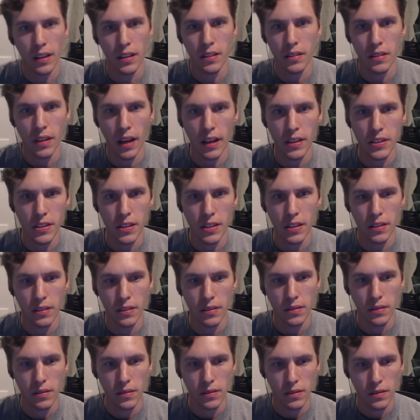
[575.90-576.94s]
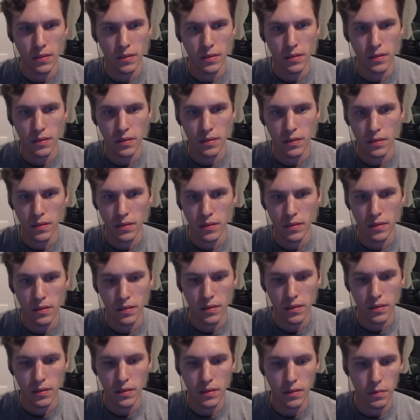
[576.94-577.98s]
HD?
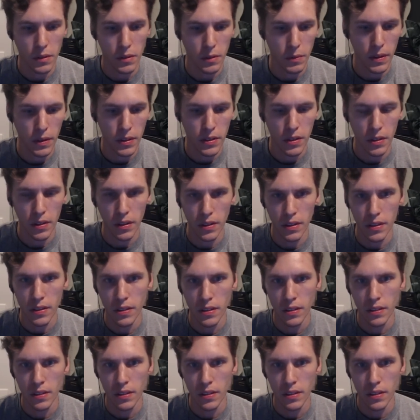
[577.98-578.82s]
Let me make sure it is.